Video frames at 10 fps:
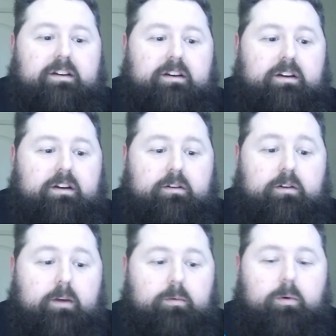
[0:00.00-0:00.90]

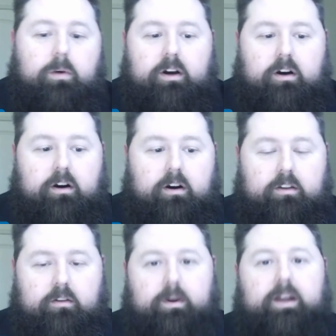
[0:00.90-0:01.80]
okay, well, what are
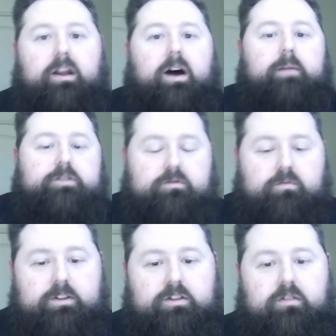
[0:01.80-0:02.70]
the real options?
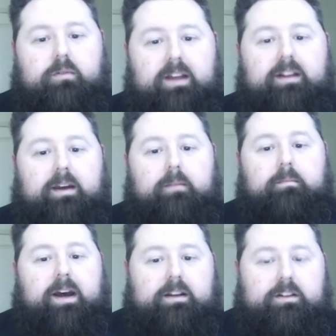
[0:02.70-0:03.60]
What's the real
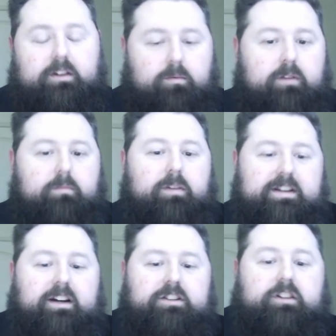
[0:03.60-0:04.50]
impact? What's
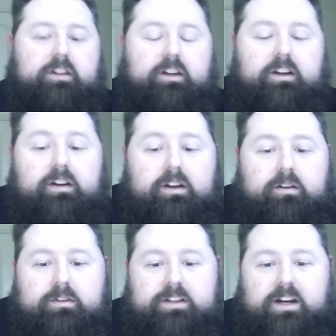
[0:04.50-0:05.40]

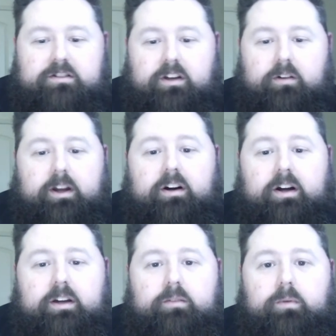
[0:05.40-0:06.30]
actually going
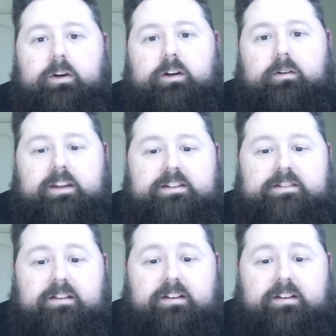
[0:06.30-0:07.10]
on when we're doing this.